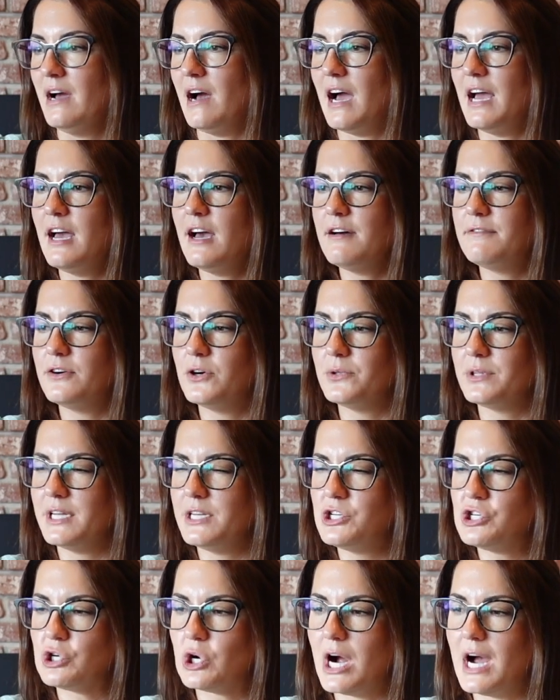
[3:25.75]
I have only
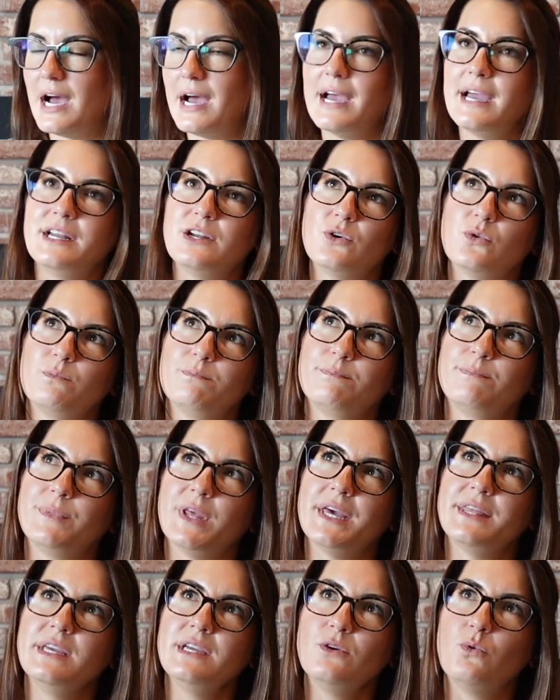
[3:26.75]
tried,
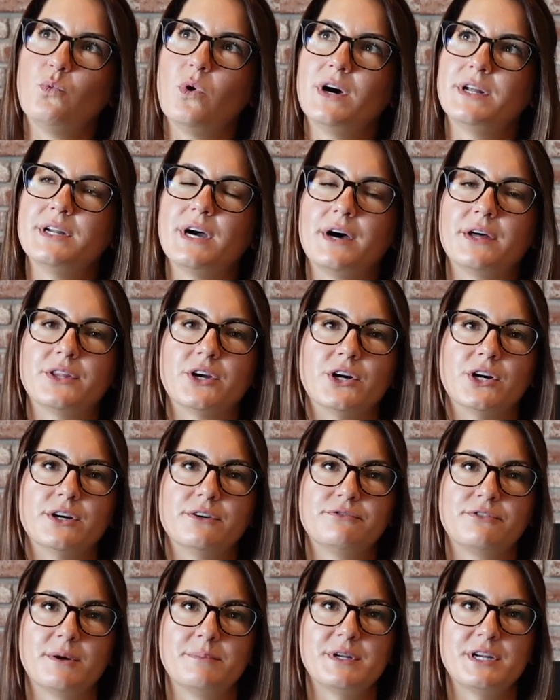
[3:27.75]
I think, one other
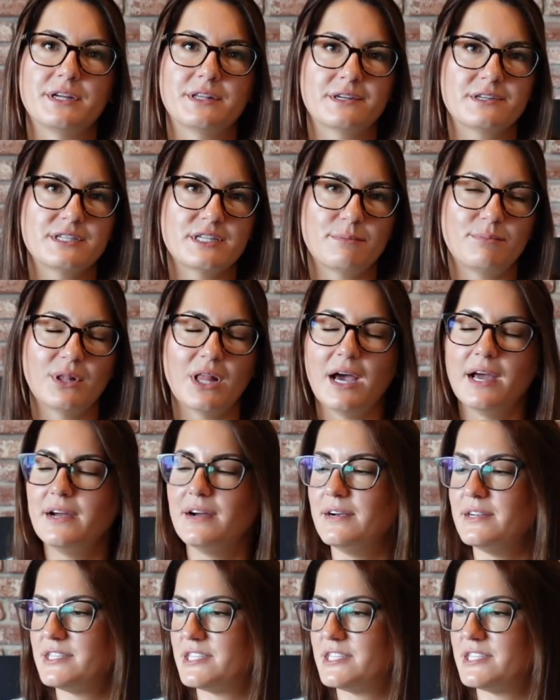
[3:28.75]
from another supplier,